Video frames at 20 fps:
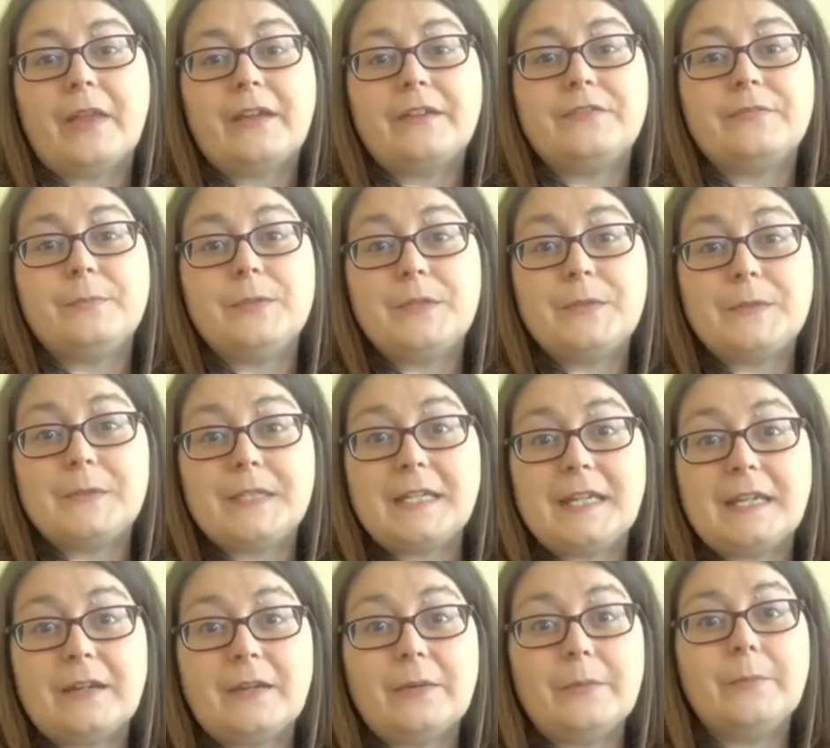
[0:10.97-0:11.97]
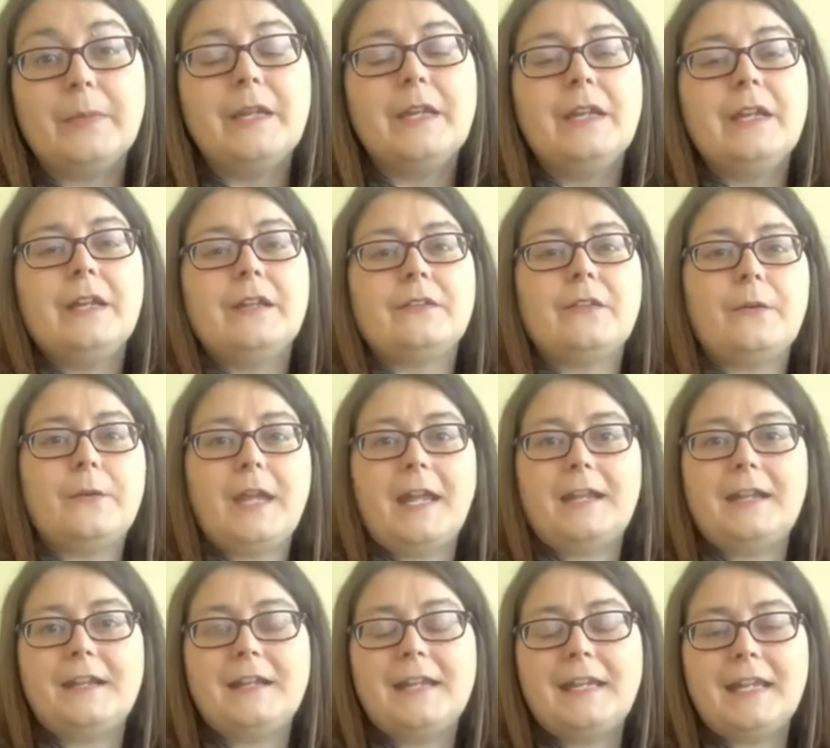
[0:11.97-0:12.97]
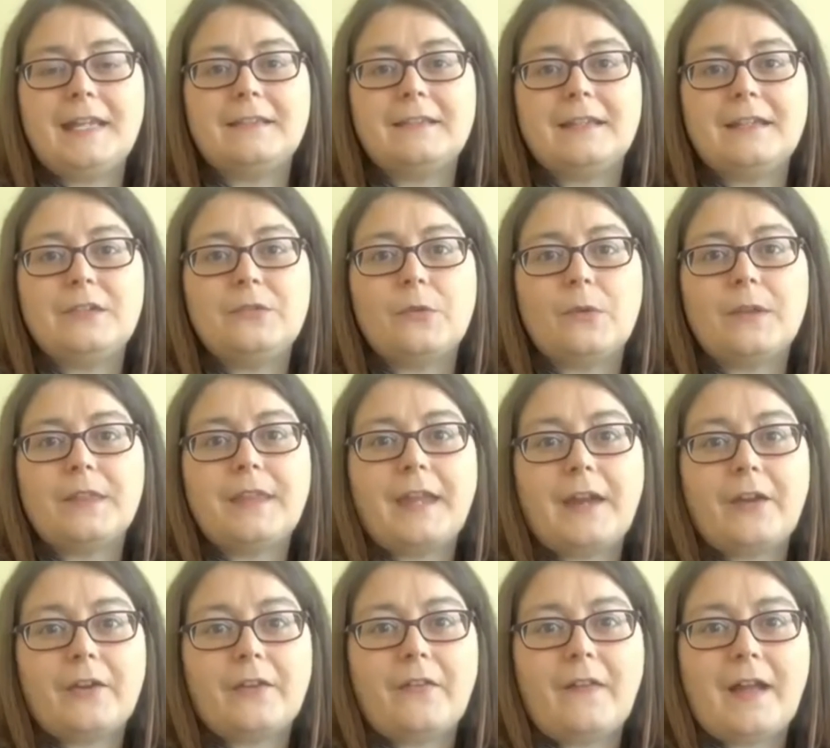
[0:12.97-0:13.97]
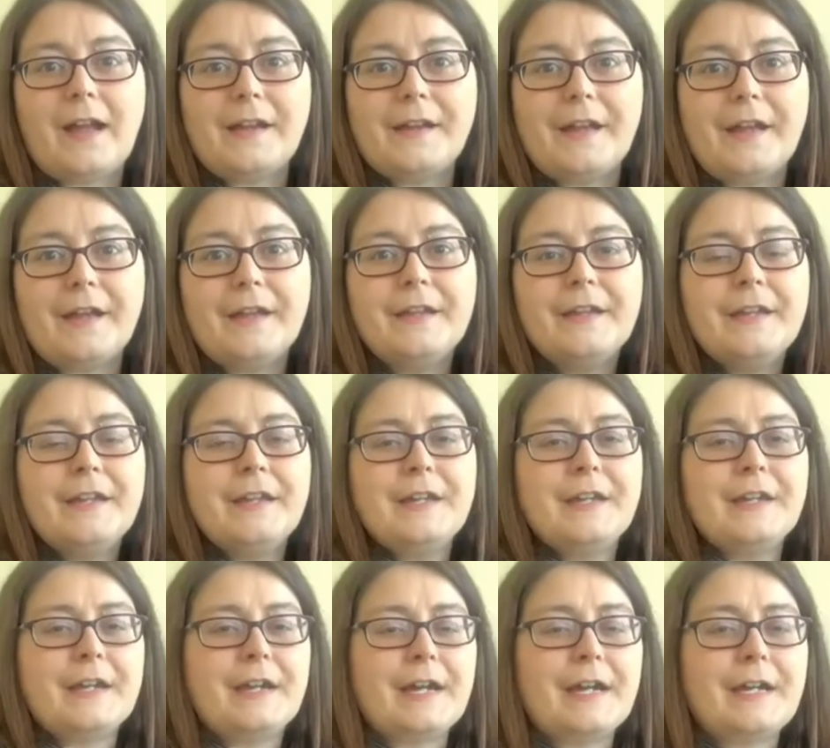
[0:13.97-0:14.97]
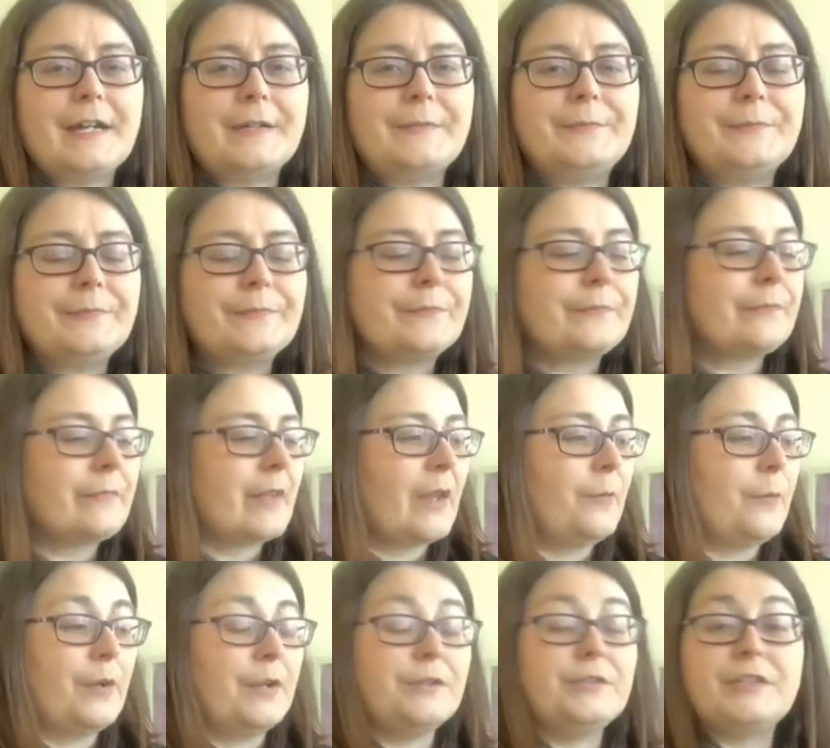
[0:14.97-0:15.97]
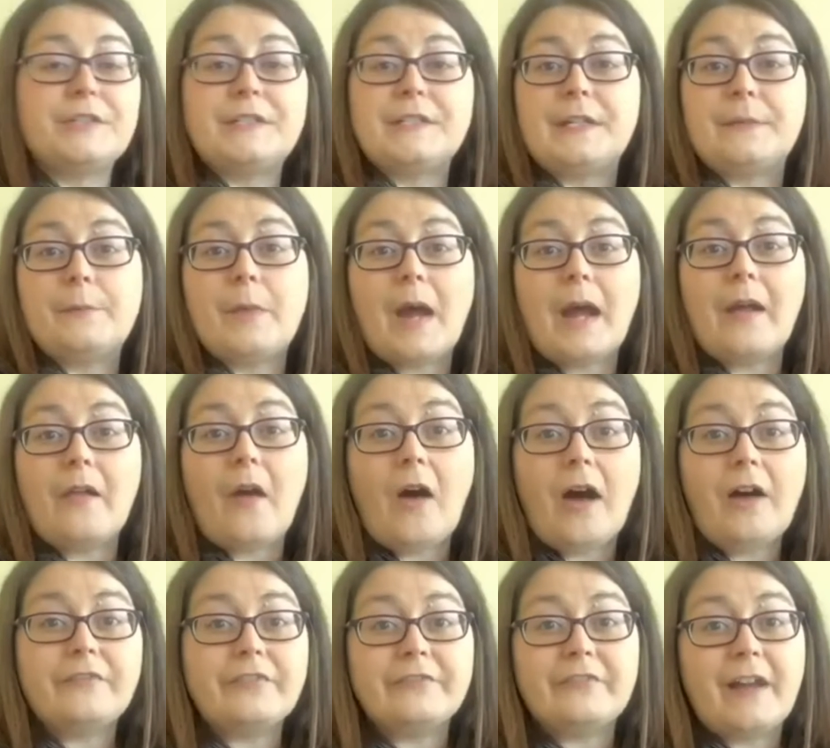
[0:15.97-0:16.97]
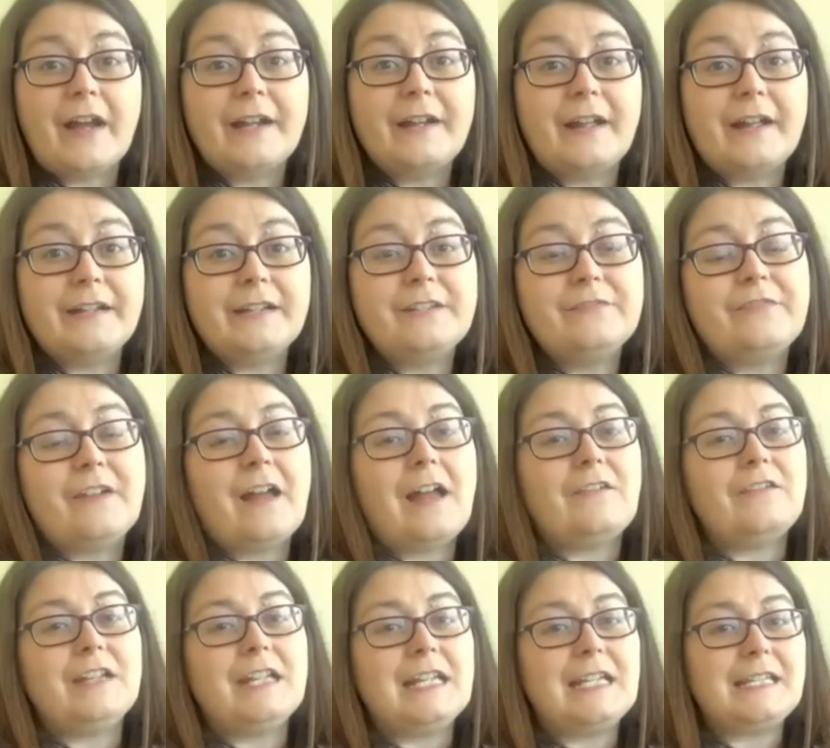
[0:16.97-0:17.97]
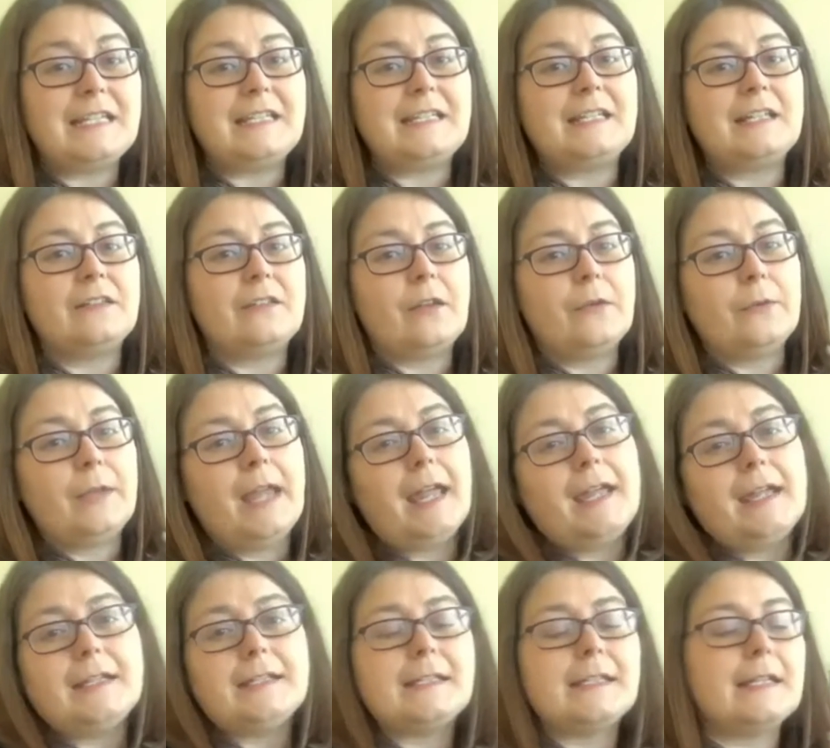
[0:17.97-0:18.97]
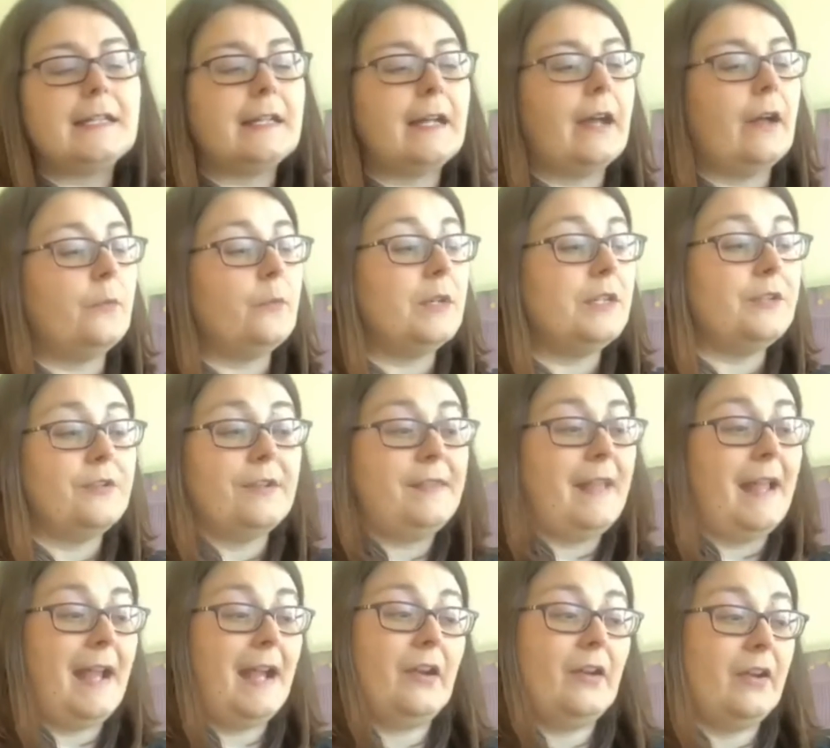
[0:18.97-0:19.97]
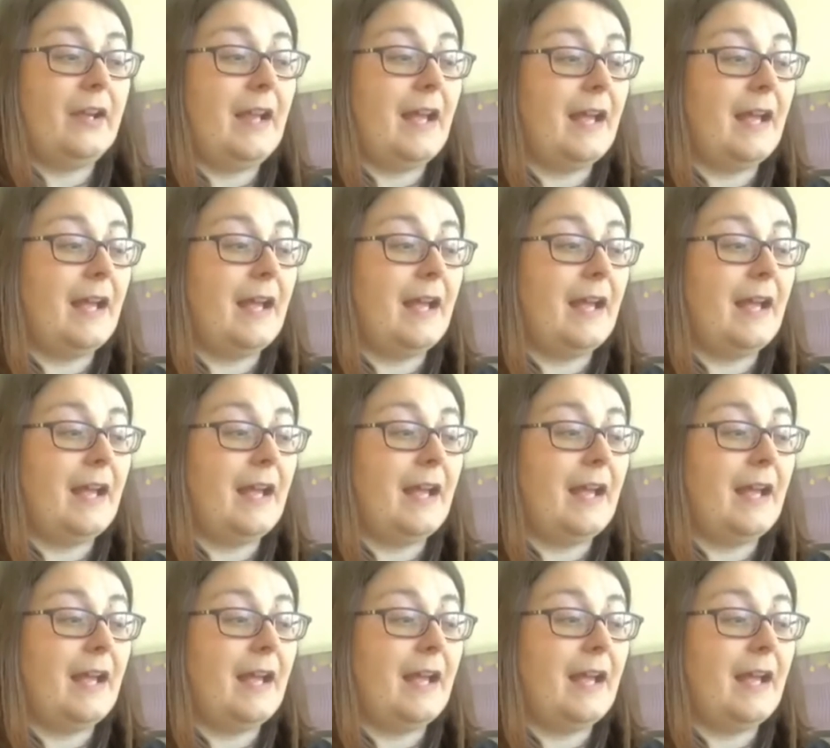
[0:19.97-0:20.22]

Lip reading: Museum, located in Kinley, North Carolina. We're just a mile off of I-95 and easy to locate when you're in the area.